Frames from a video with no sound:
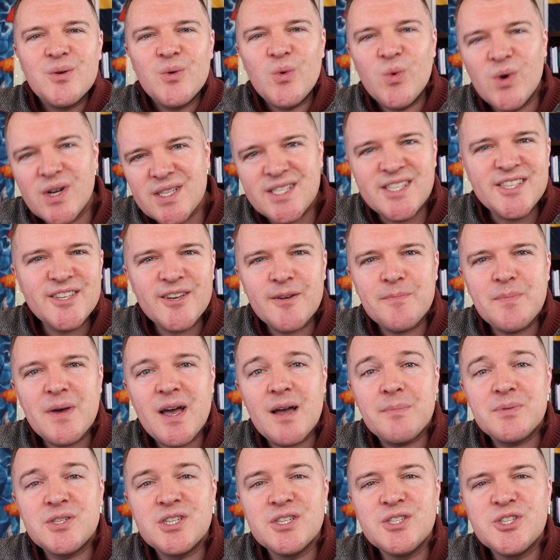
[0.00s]
What's up
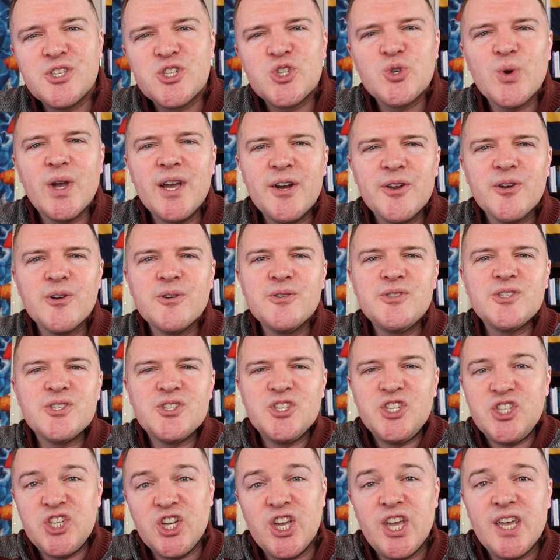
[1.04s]
options traders,
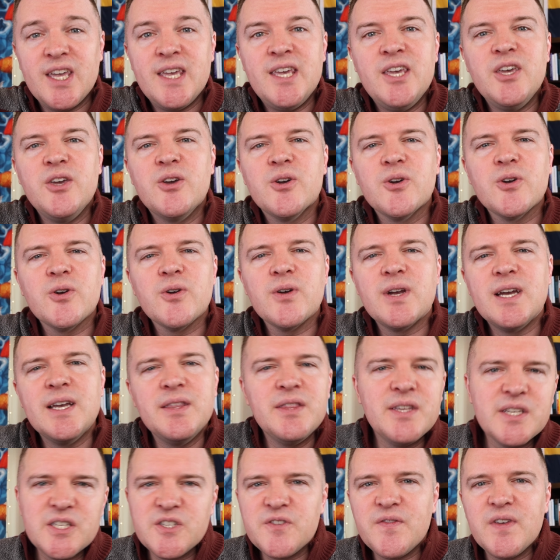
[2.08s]
Jake here.
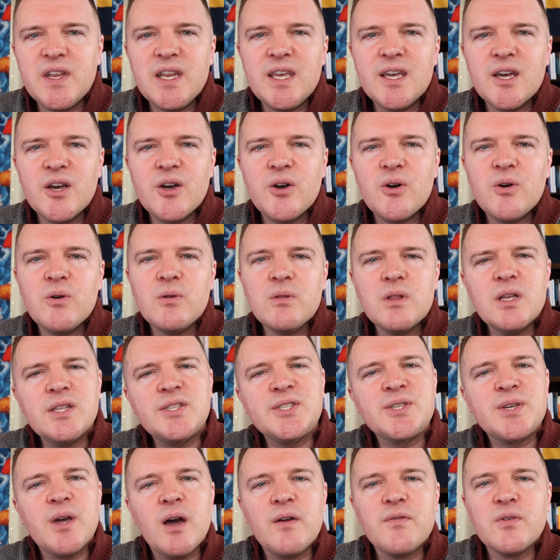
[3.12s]
In this video,
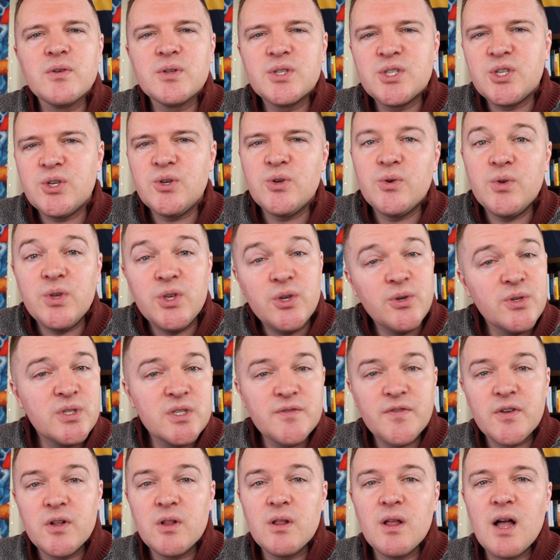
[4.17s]
let's cover two
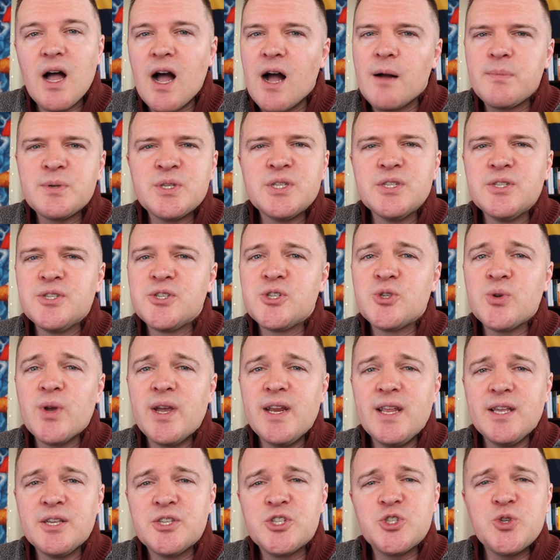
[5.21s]
useful options
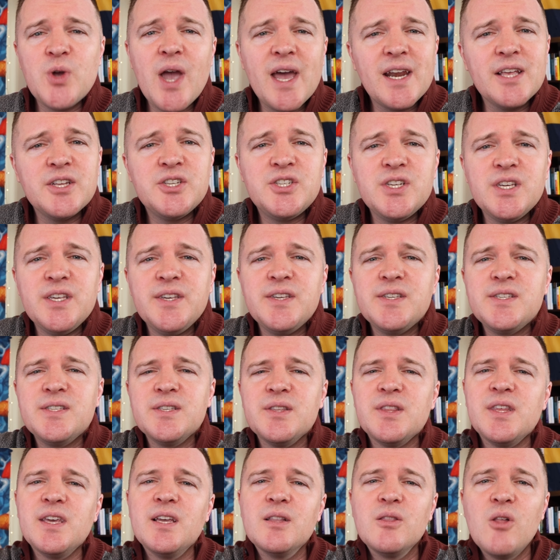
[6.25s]
trading strategies,
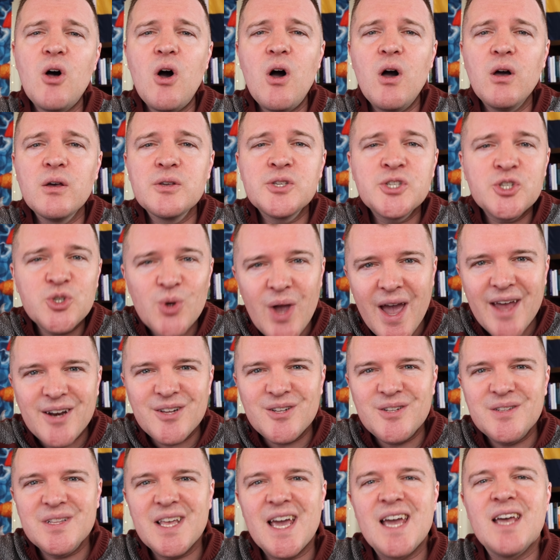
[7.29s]
the long
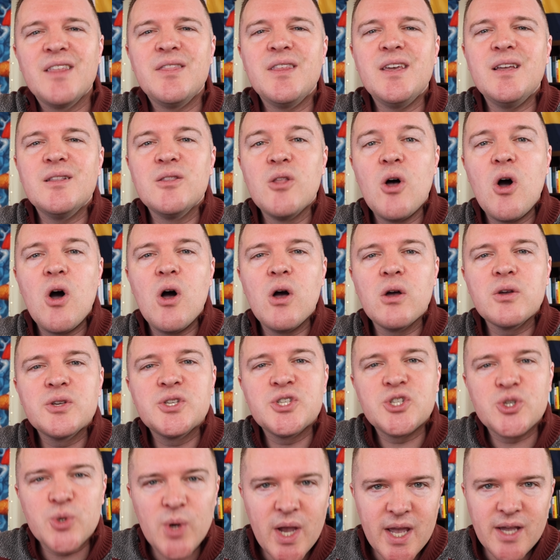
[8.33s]
straddle and the long
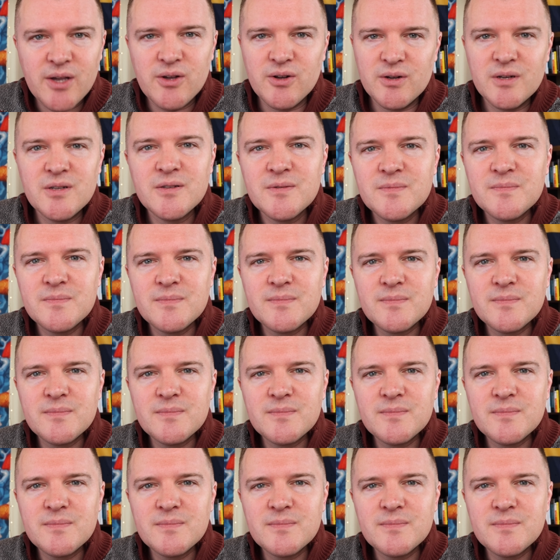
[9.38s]
strangle.